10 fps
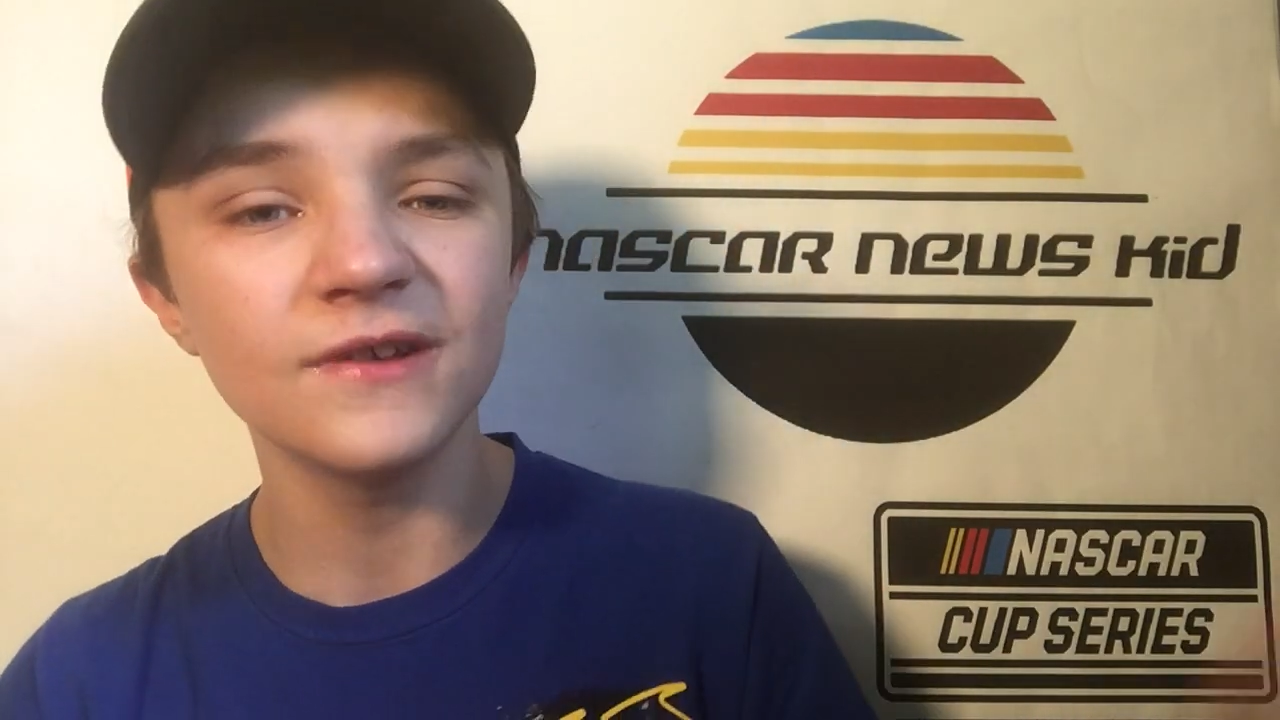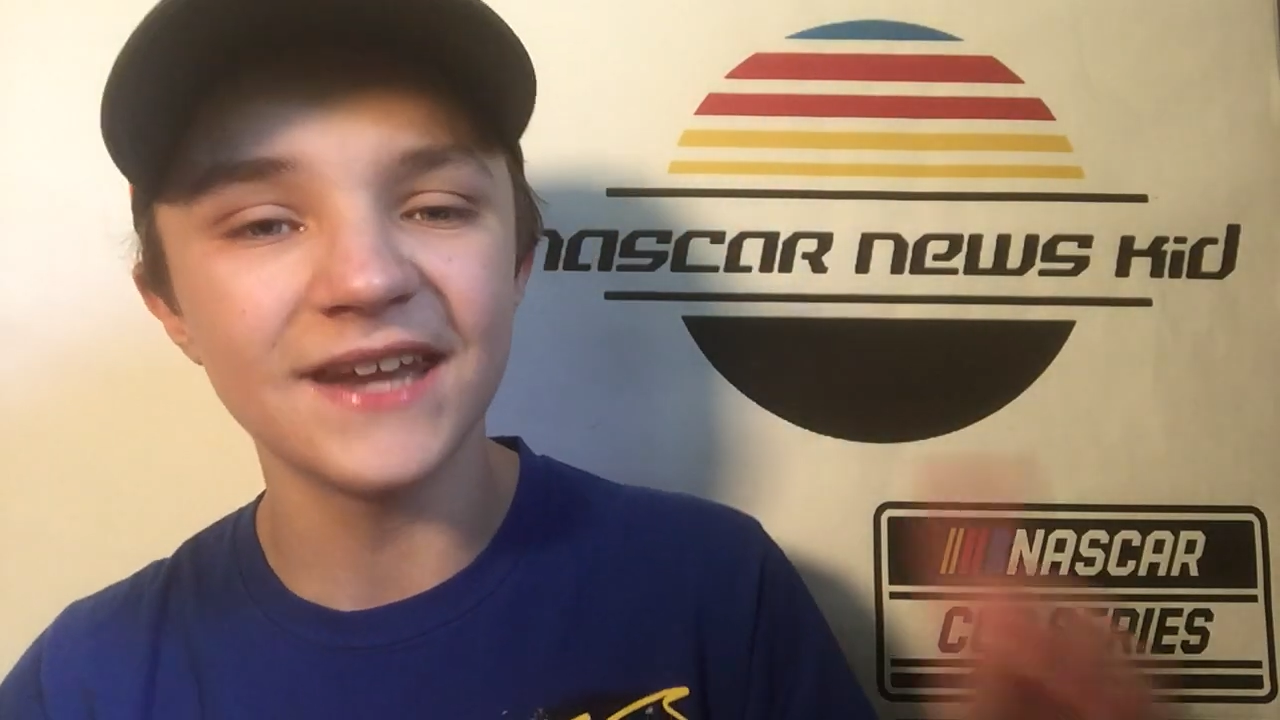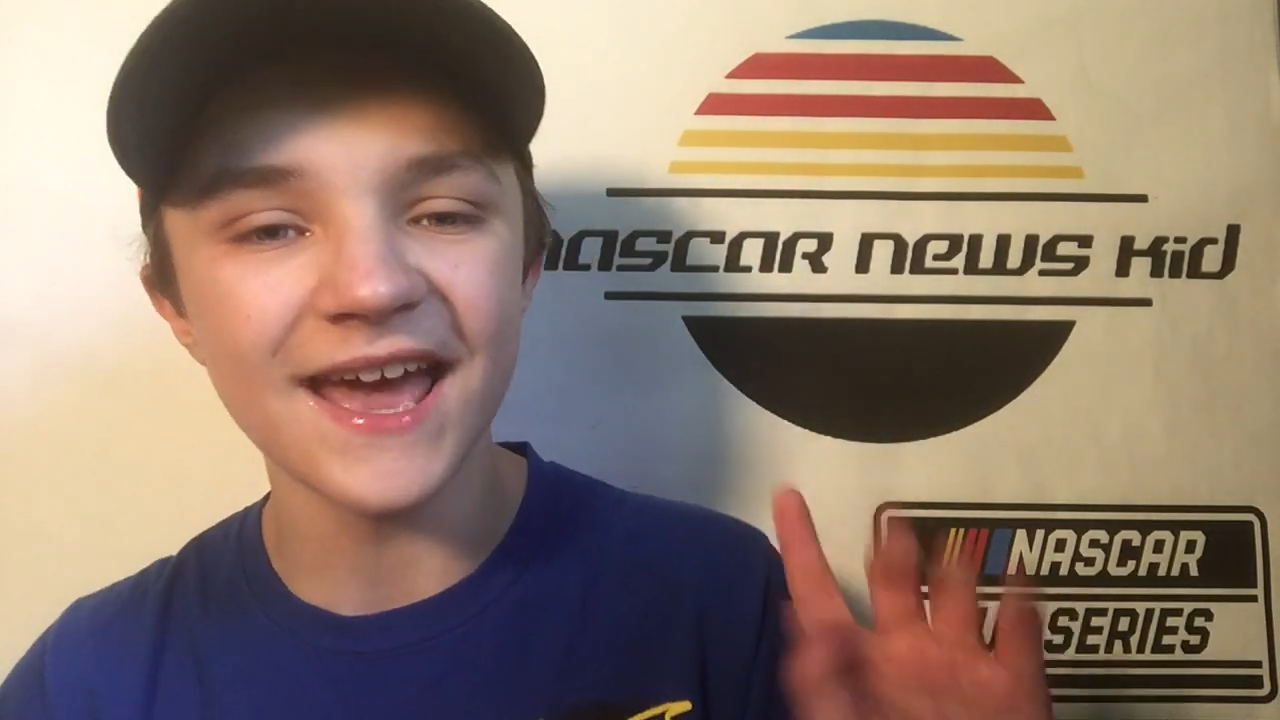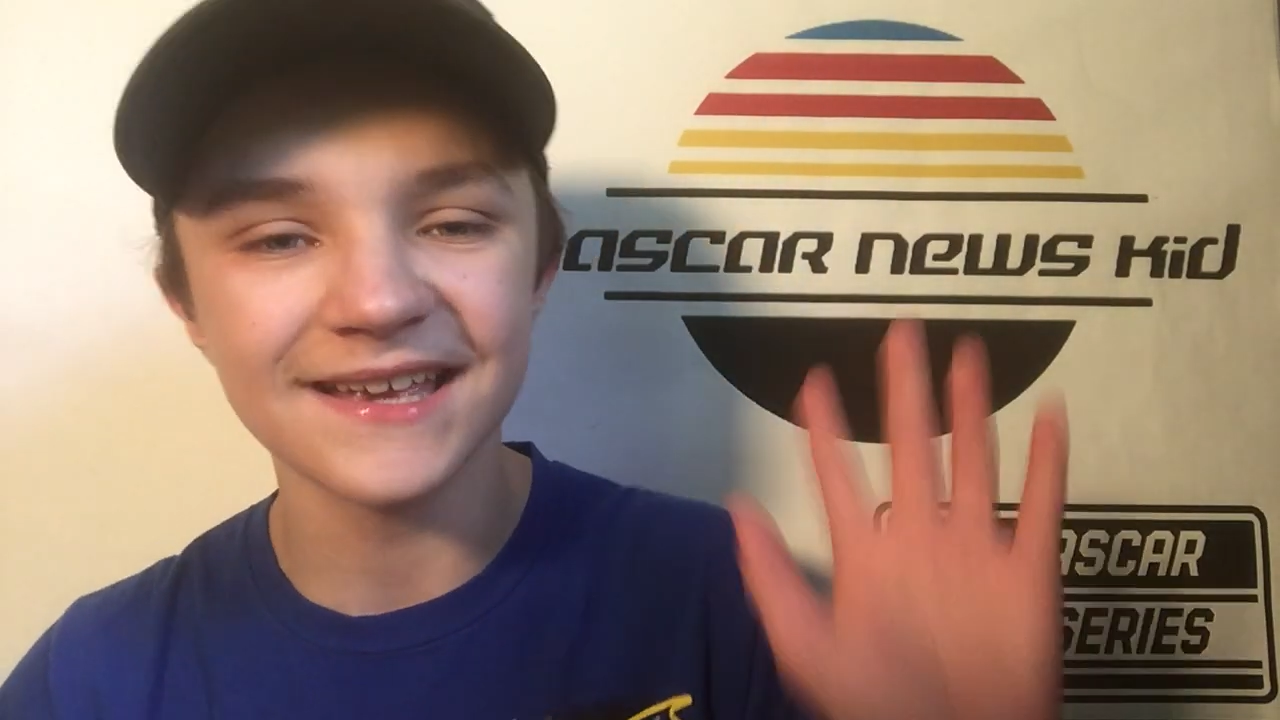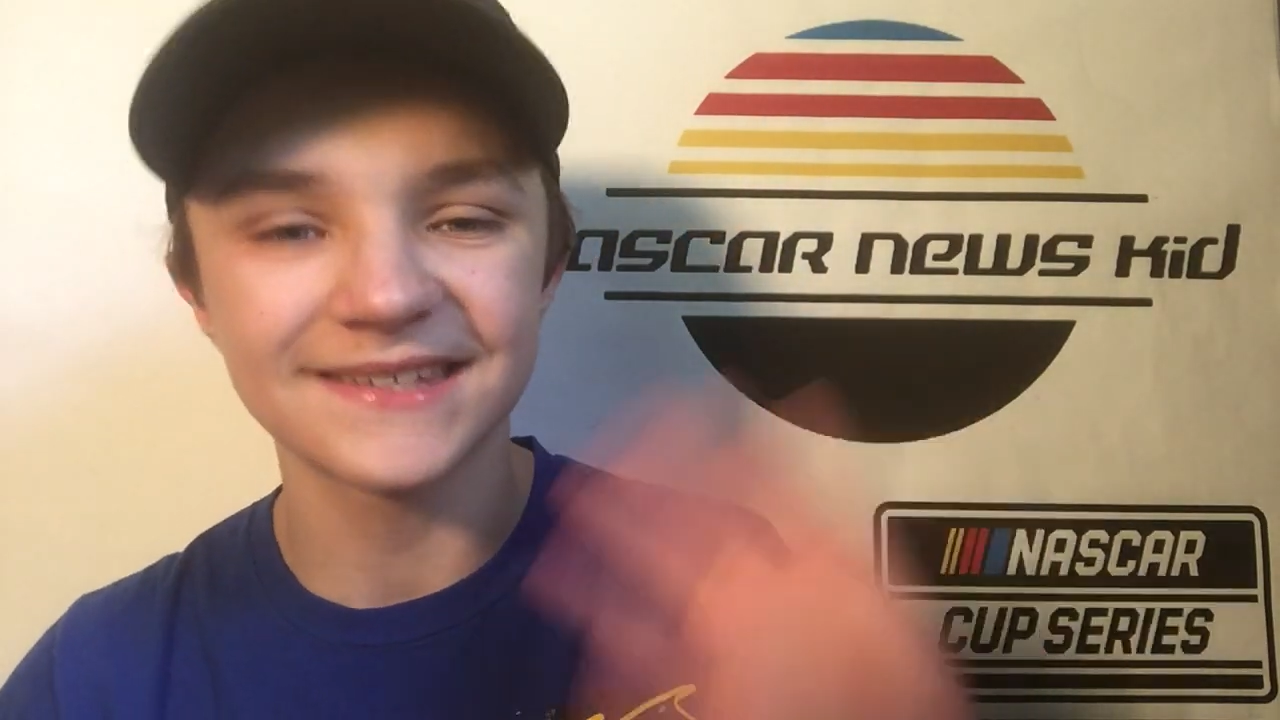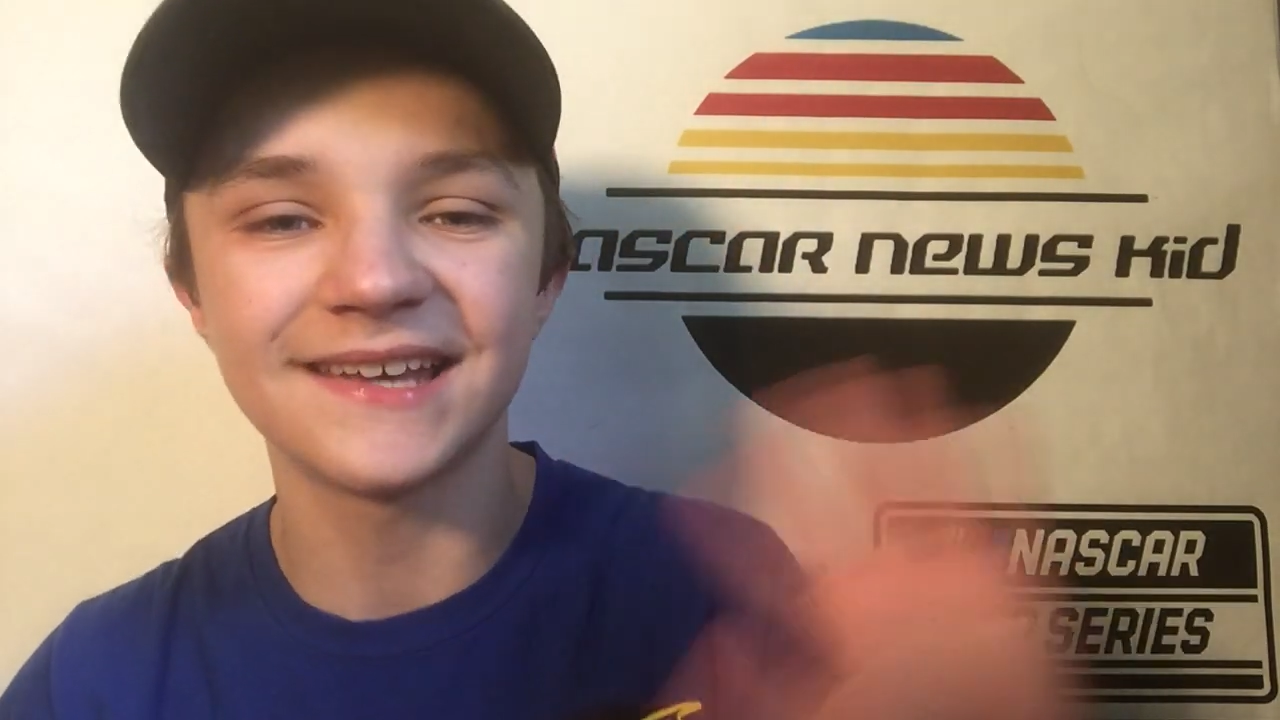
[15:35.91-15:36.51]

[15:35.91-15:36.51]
next